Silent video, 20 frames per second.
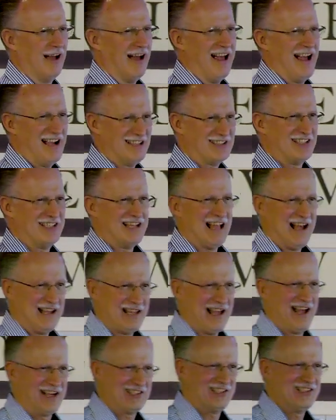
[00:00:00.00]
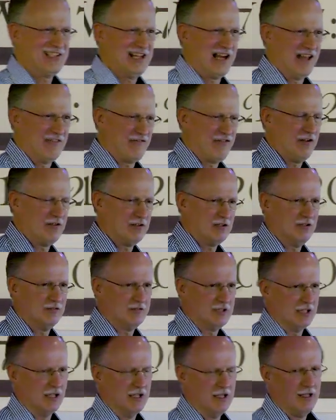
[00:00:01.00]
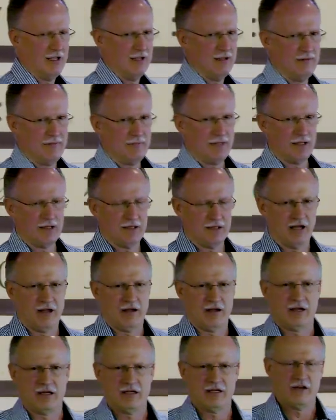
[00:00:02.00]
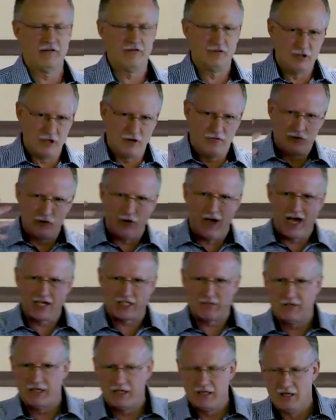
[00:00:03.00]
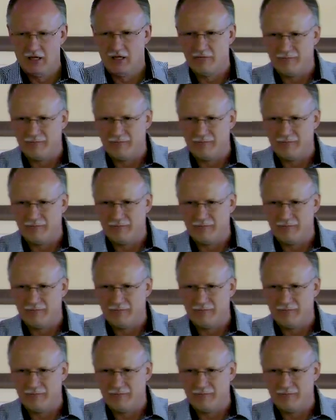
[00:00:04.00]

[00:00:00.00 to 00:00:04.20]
I actually, I actually did. I felt guilty. Now, if, if you ask me,